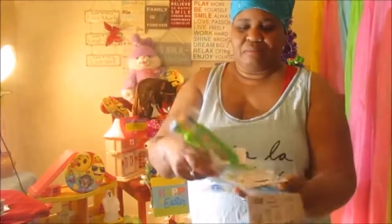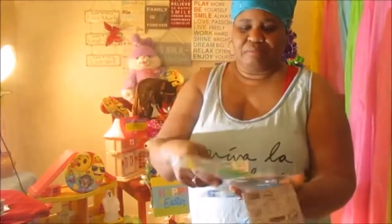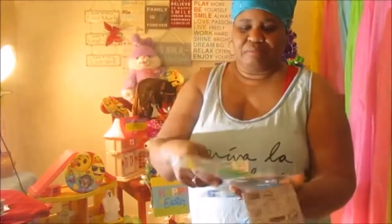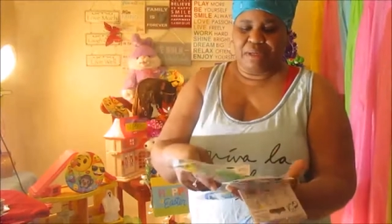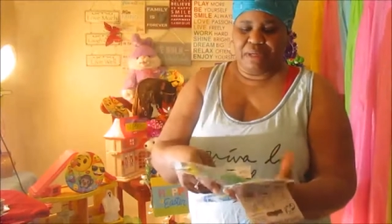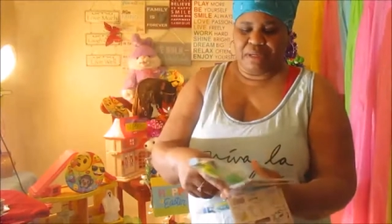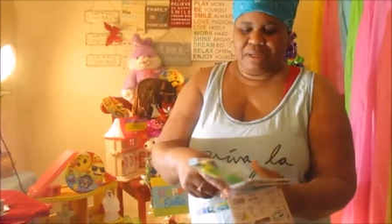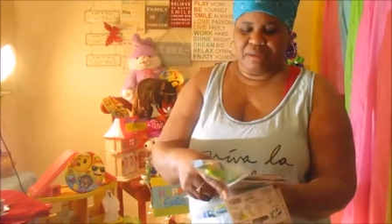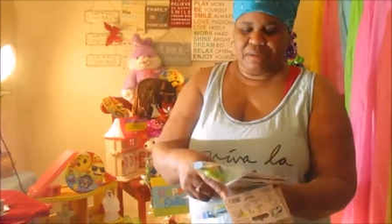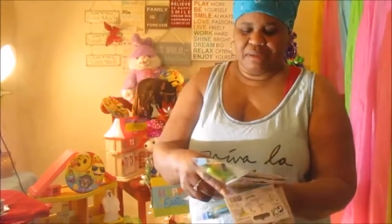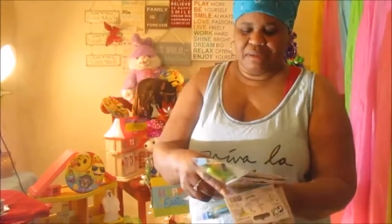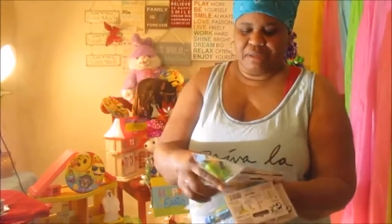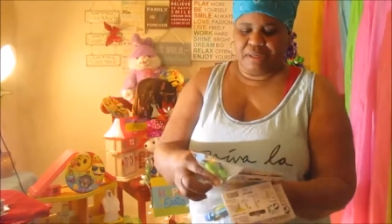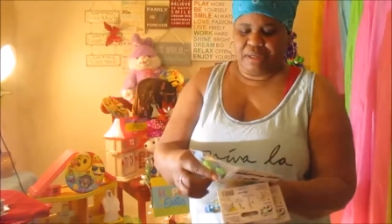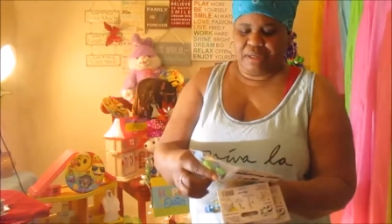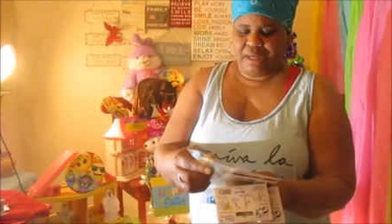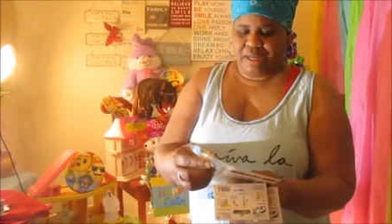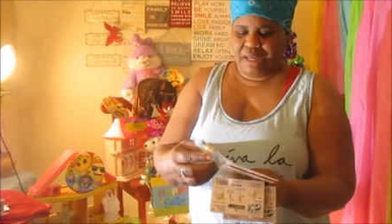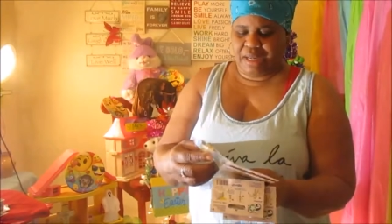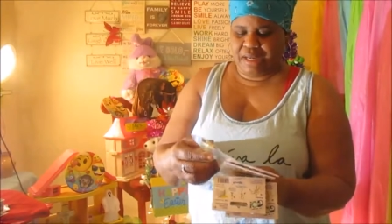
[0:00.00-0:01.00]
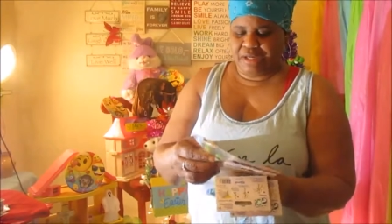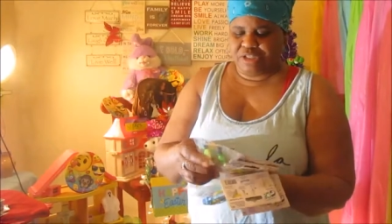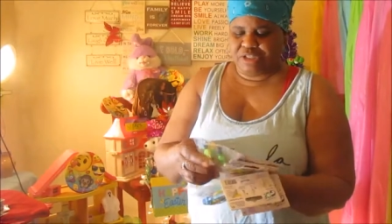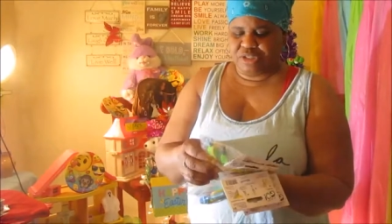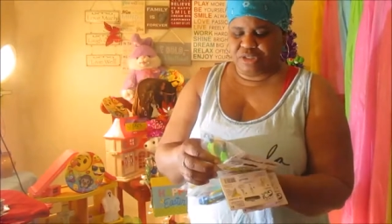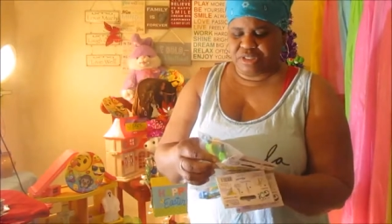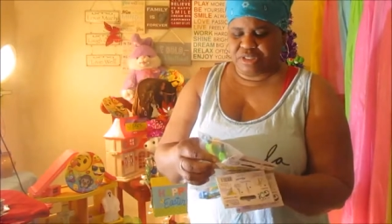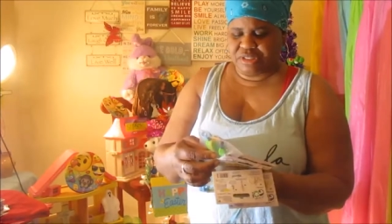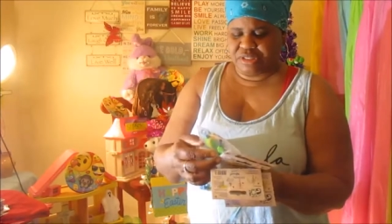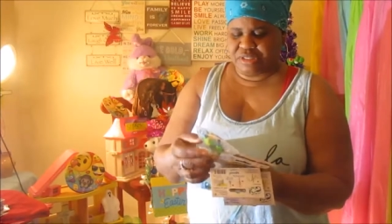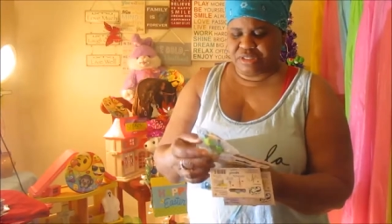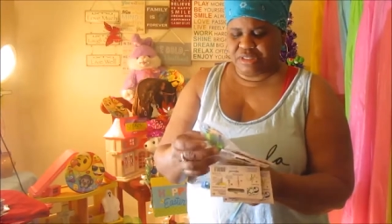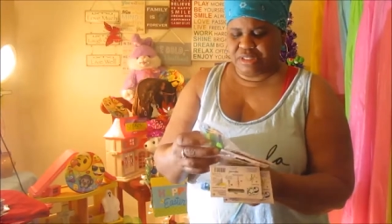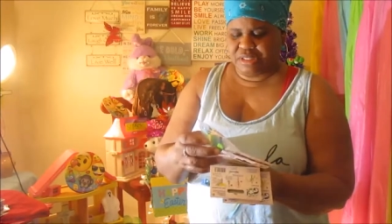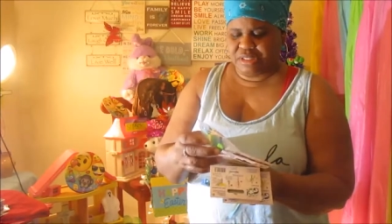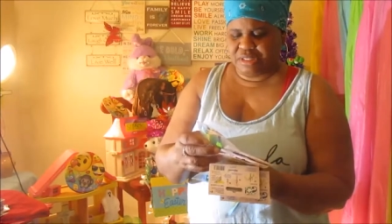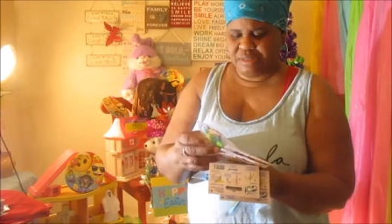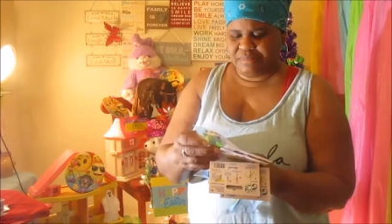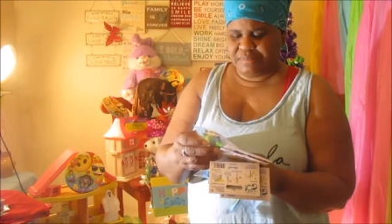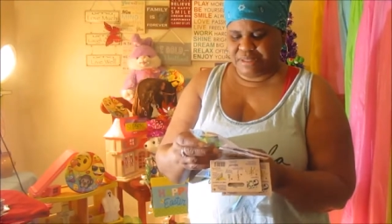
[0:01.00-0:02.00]
But as you can
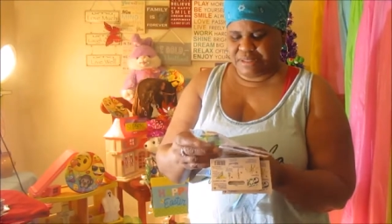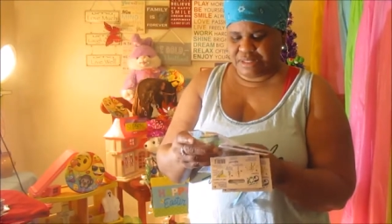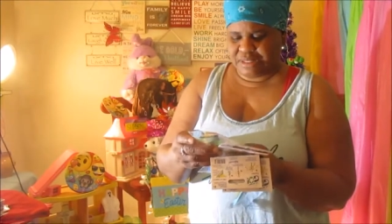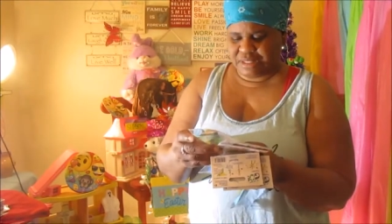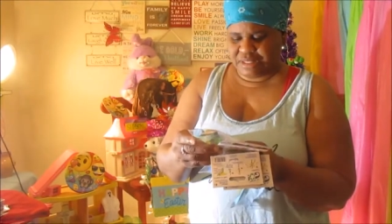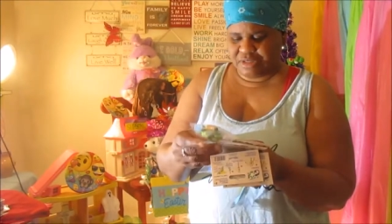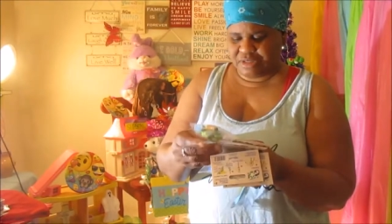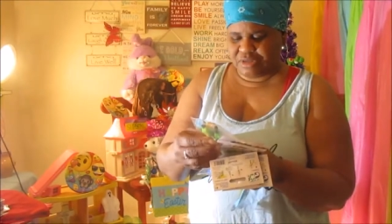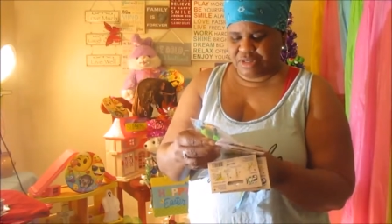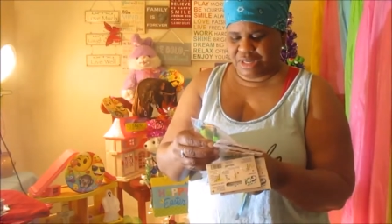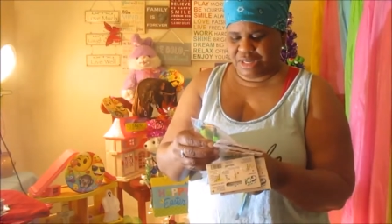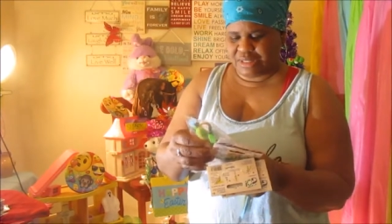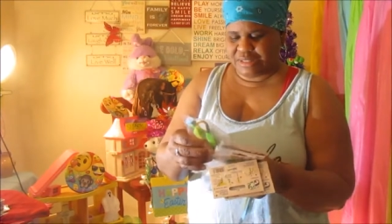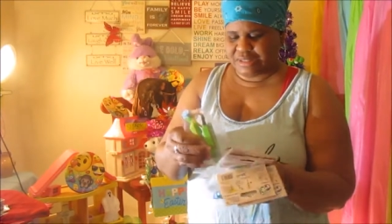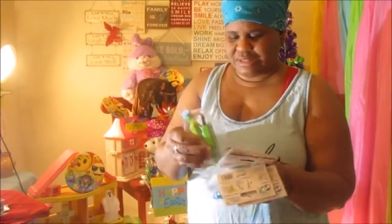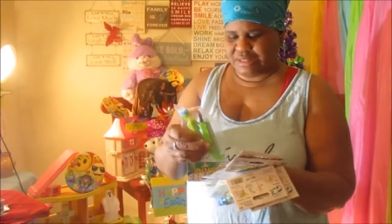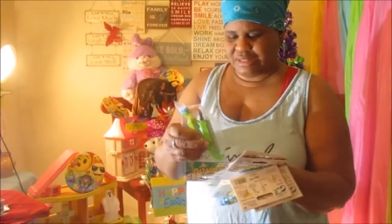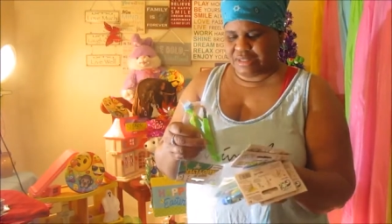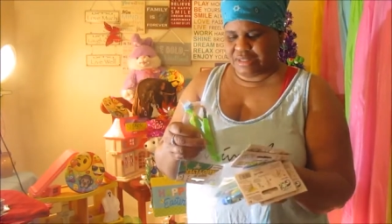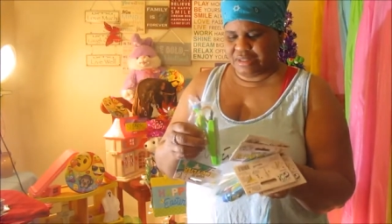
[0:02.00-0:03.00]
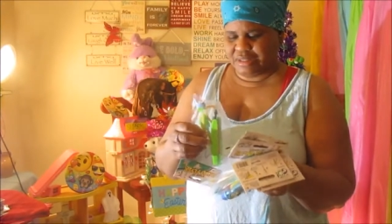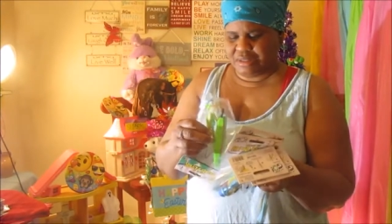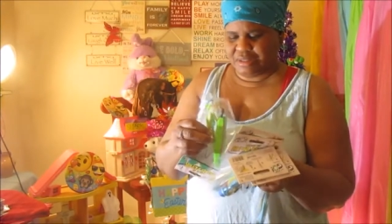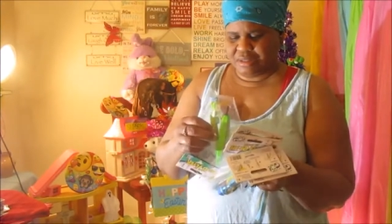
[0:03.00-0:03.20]
see, let me see, can you guys see?